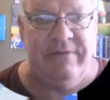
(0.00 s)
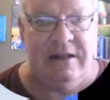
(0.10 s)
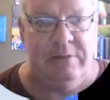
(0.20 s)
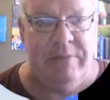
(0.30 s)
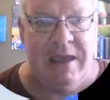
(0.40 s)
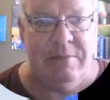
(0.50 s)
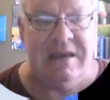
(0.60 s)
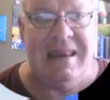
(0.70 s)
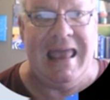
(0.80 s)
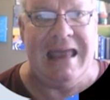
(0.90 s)
Final
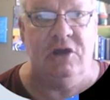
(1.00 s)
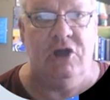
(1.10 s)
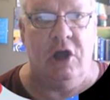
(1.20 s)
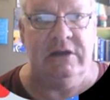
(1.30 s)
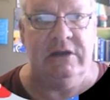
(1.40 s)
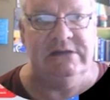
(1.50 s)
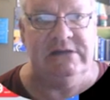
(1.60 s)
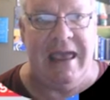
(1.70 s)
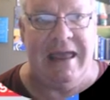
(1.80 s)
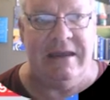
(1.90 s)
payment,
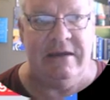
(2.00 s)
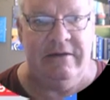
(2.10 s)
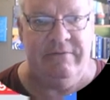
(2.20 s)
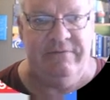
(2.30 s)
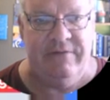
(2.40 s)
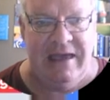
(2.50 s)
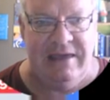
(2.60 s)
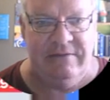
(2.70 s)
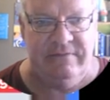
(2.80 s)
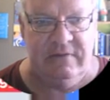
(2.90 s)

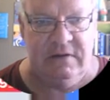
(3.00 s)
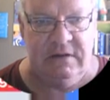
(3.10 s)
$9.05.